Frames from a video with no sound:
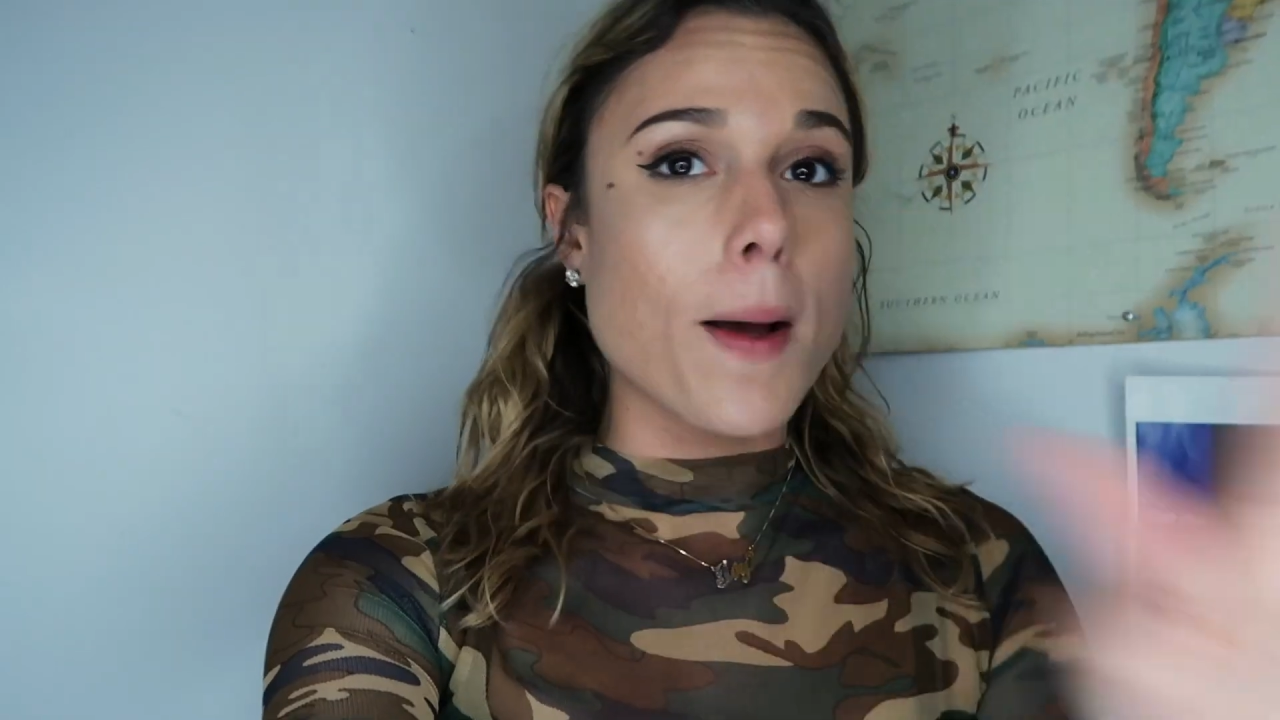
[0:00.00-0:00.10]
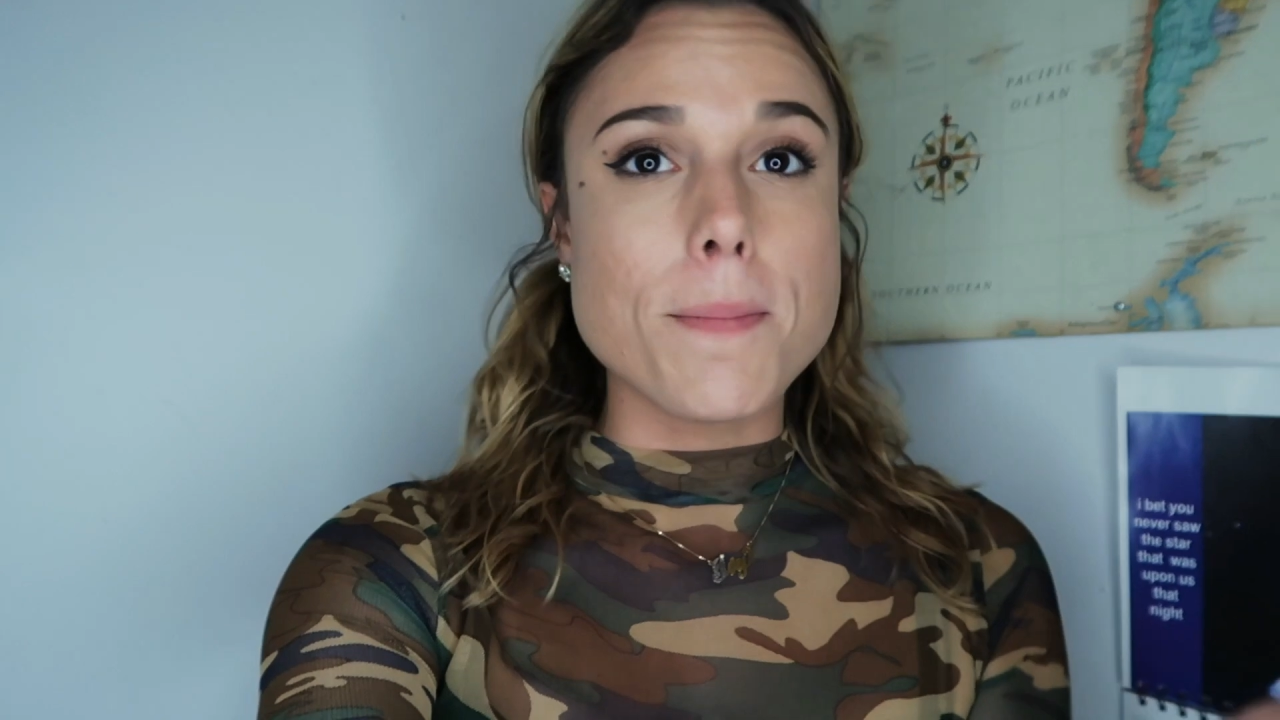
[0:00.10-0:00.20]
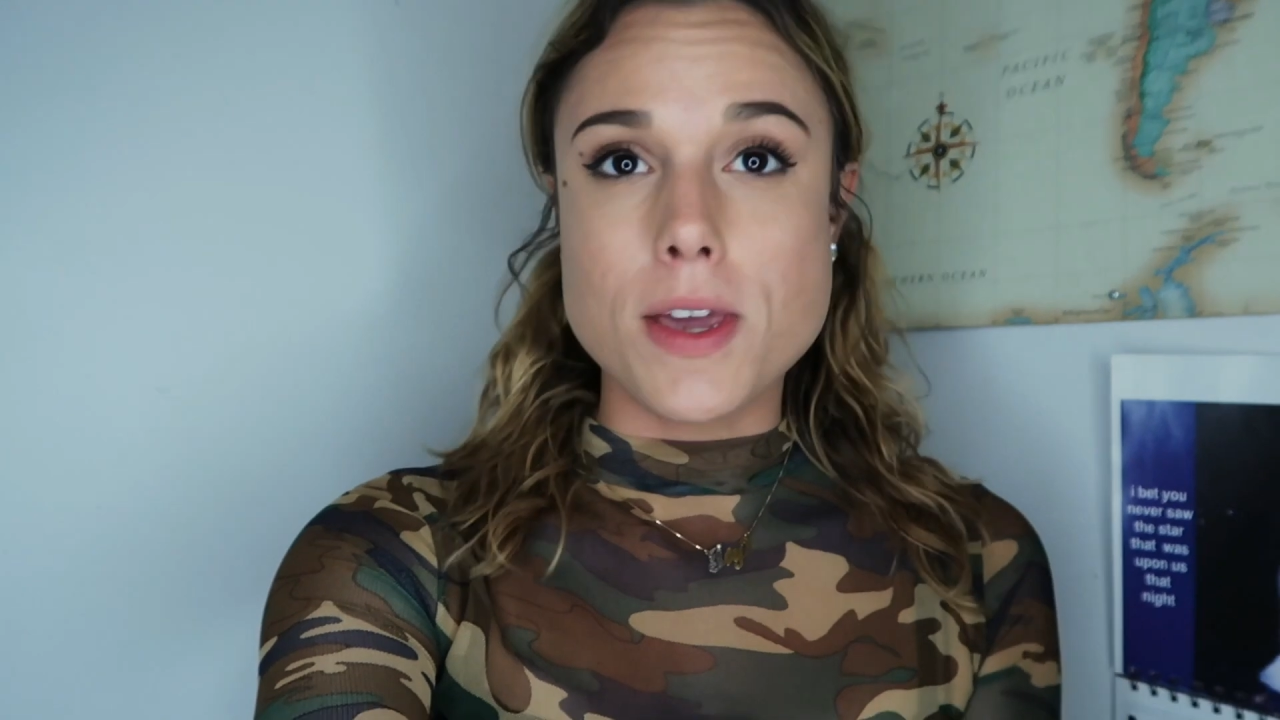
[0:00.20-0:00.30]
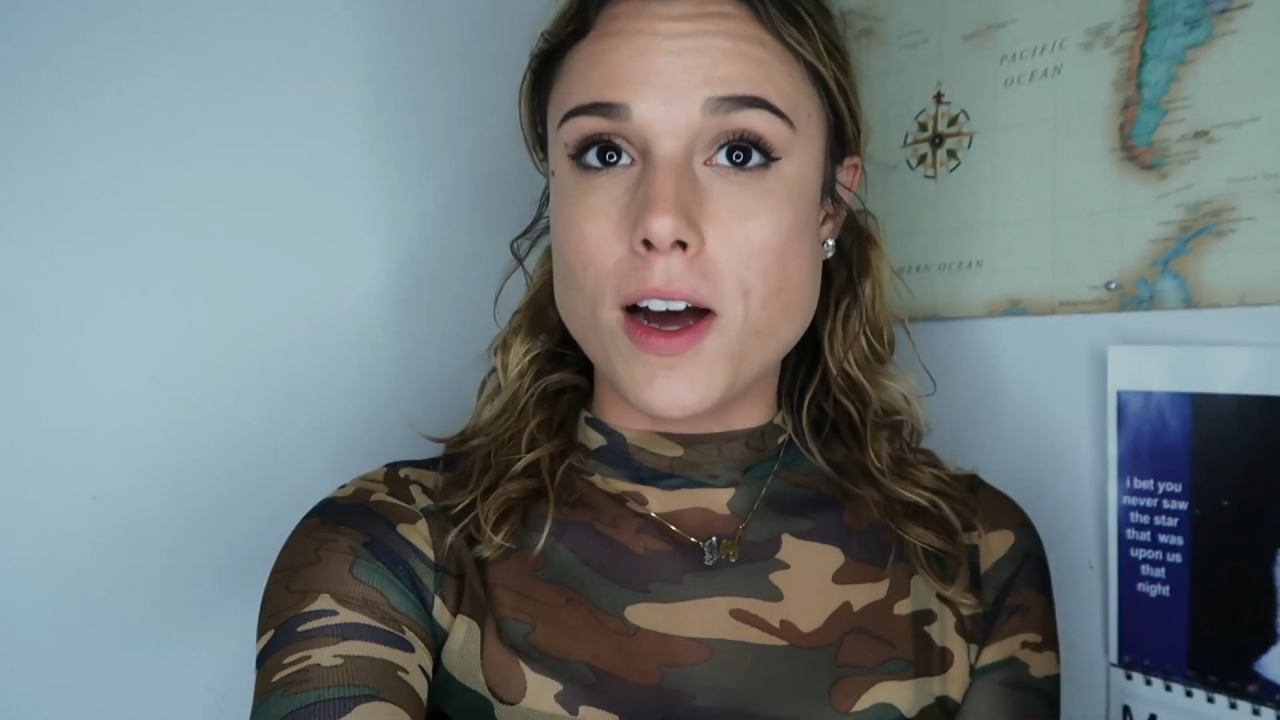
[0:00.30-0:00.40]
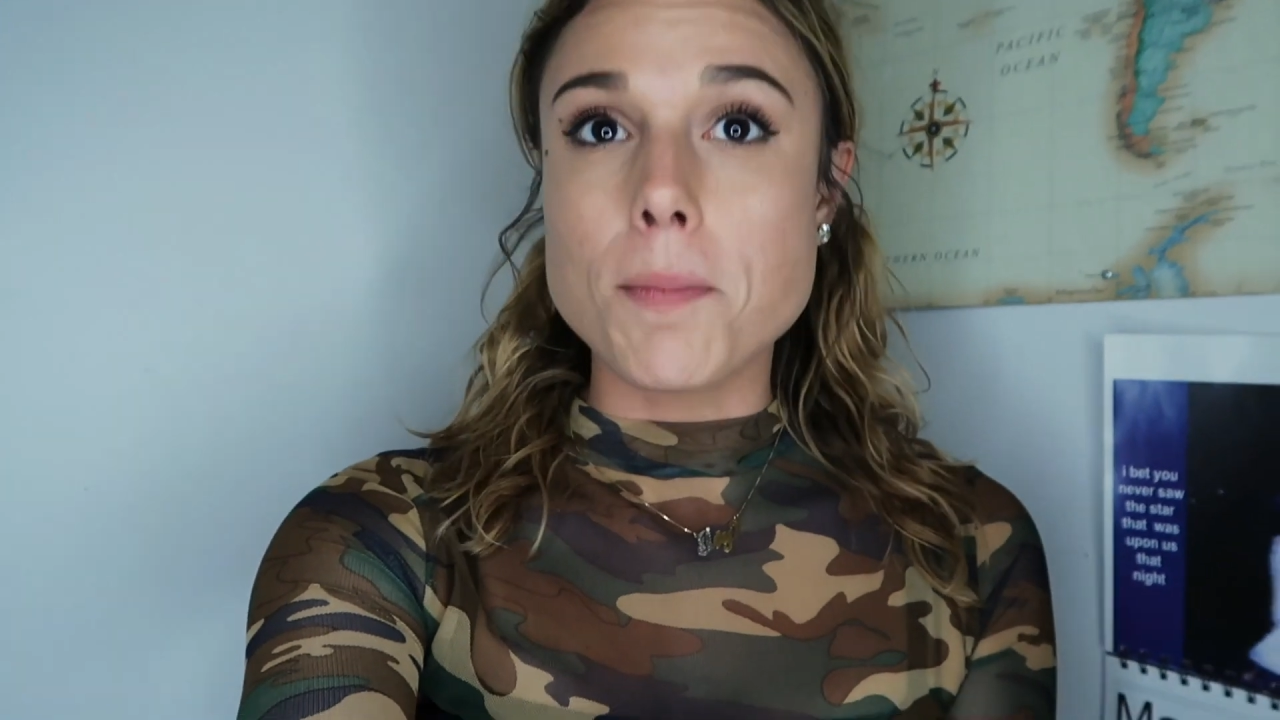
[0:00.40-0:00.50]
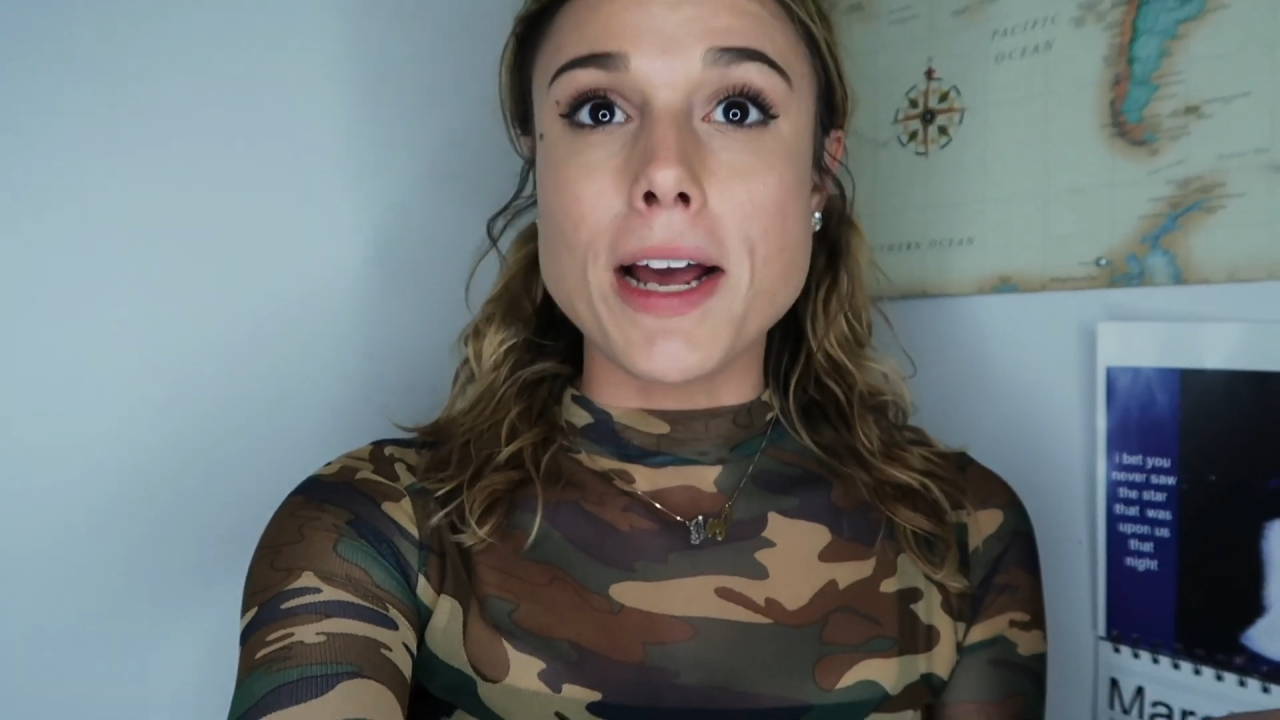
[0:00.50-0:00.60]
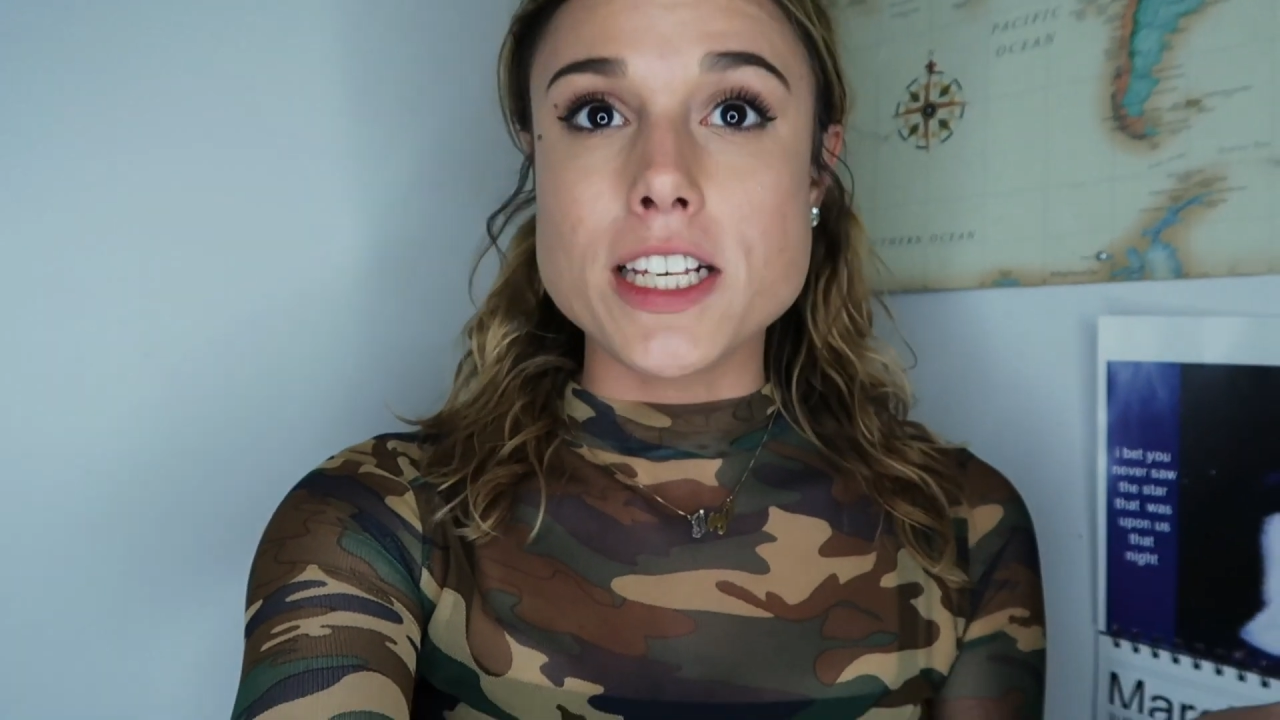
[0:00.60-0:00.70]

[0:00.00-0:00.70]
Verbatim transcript: went beyond my